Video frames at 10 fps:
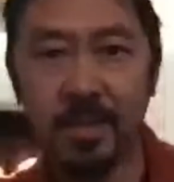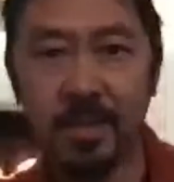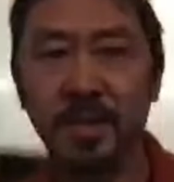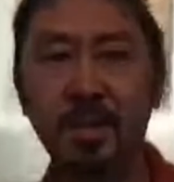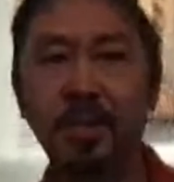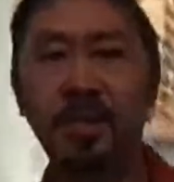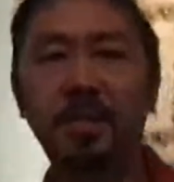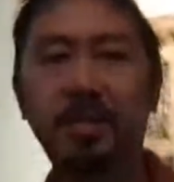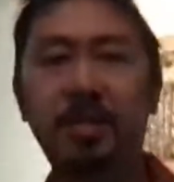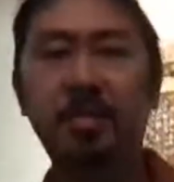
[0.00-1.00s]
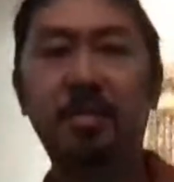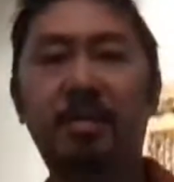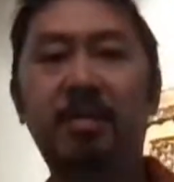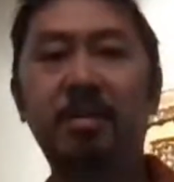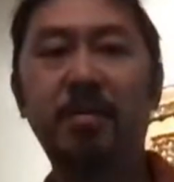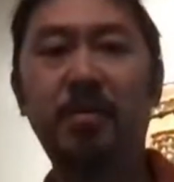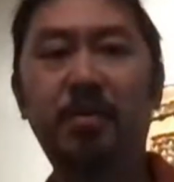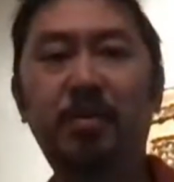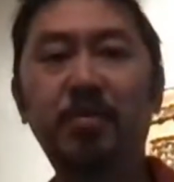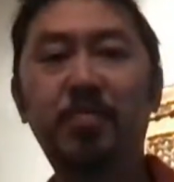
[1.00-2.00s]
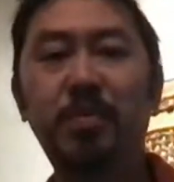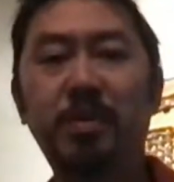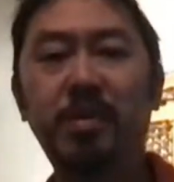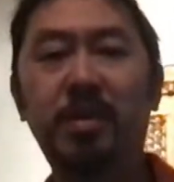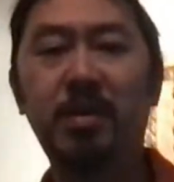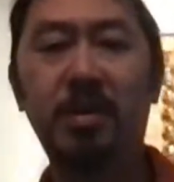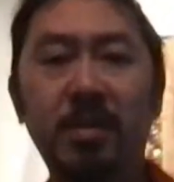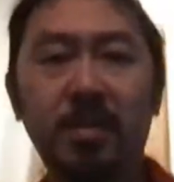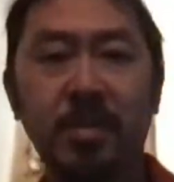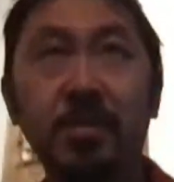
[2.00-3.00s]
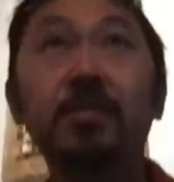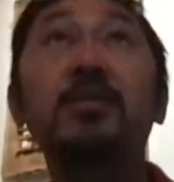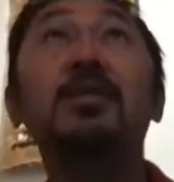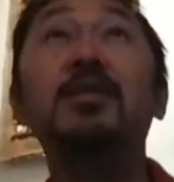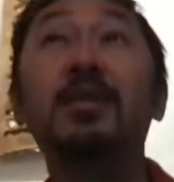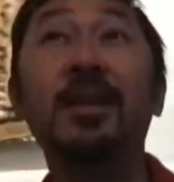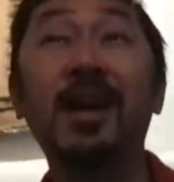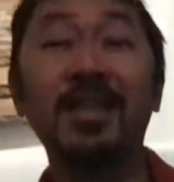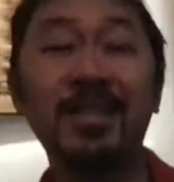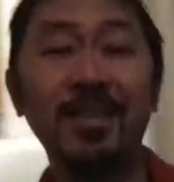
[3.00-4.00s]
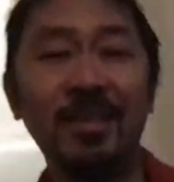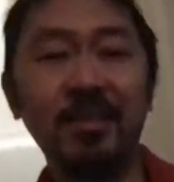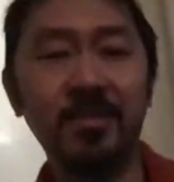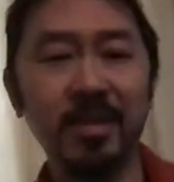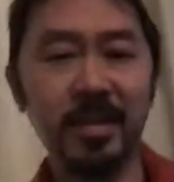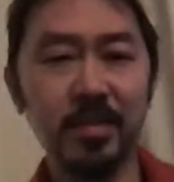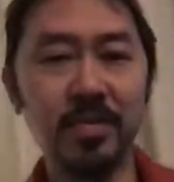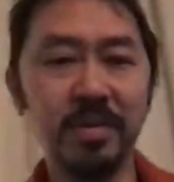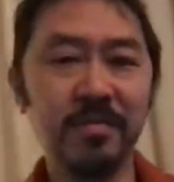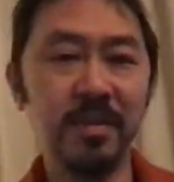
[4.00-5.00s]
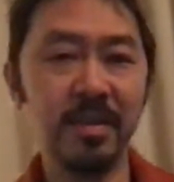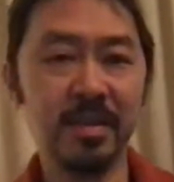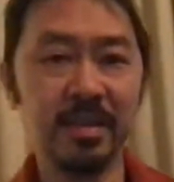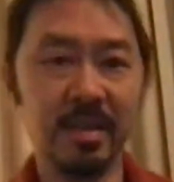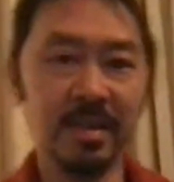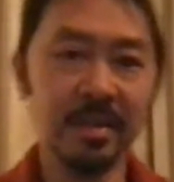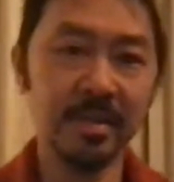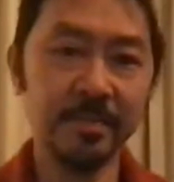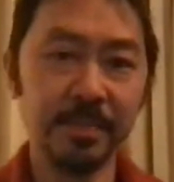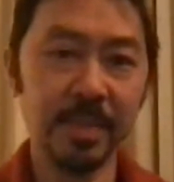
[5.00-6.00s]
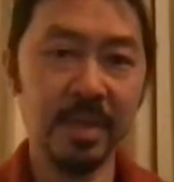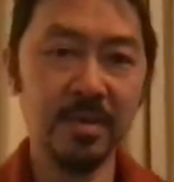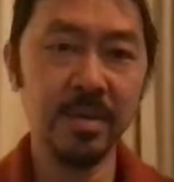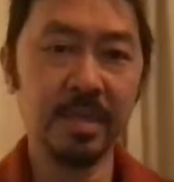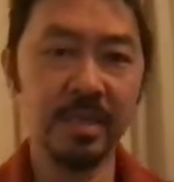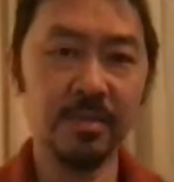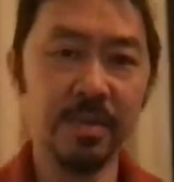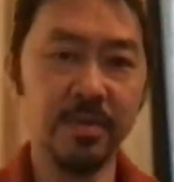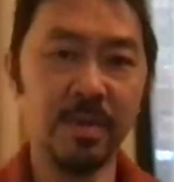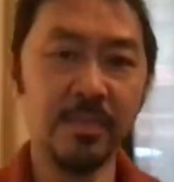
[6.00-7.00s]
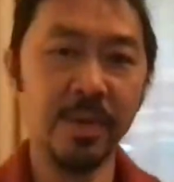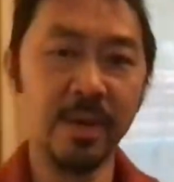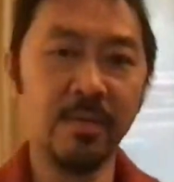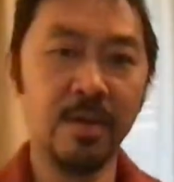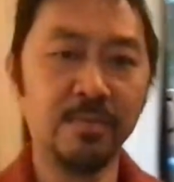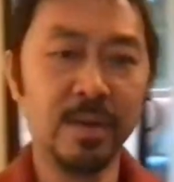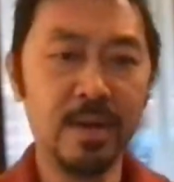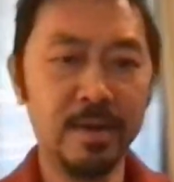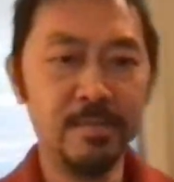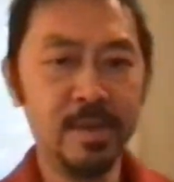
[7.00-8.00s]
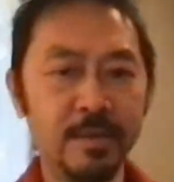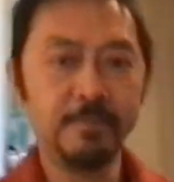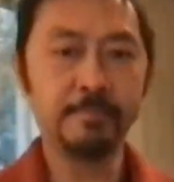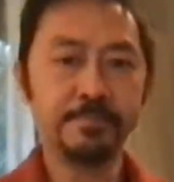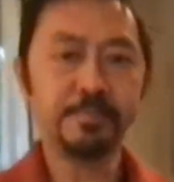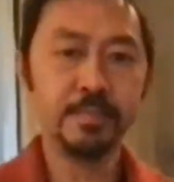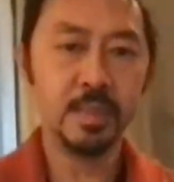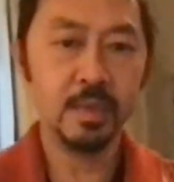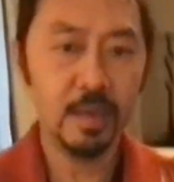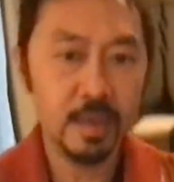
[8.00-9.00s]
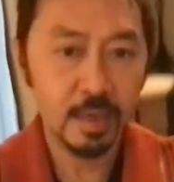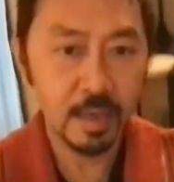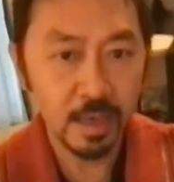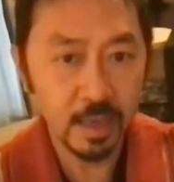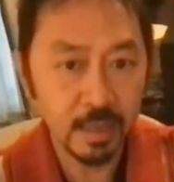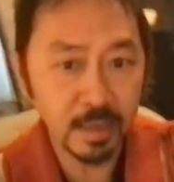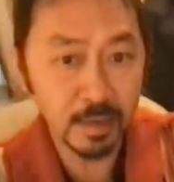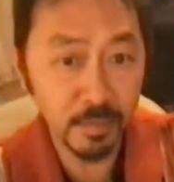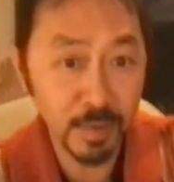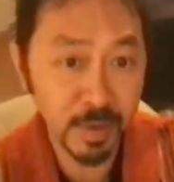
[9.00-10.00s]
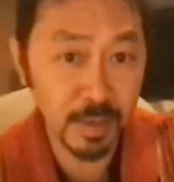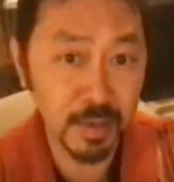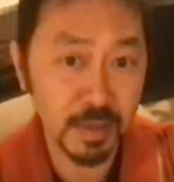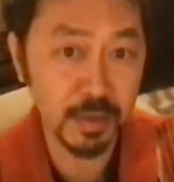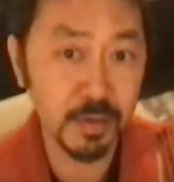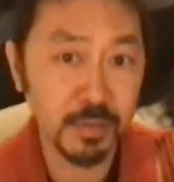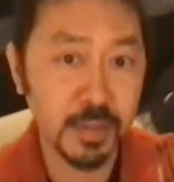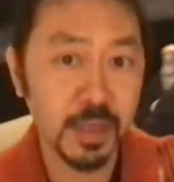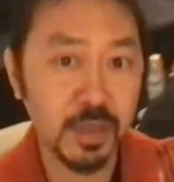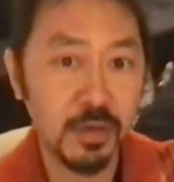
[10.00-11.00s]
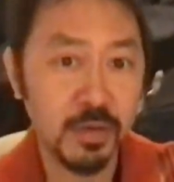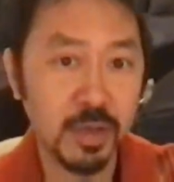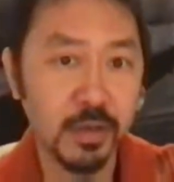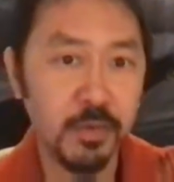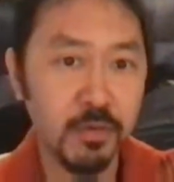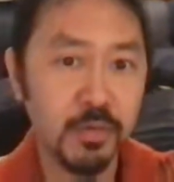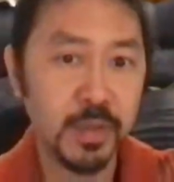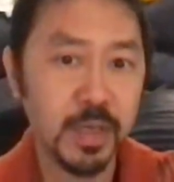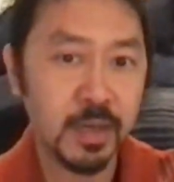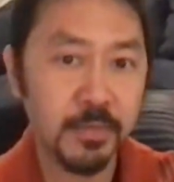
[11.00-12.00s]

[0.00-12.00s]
the ceilings are super tall. So I think these are like 20 feet ceilings, and you can see the red rock background behind me. And then we got this huge living room set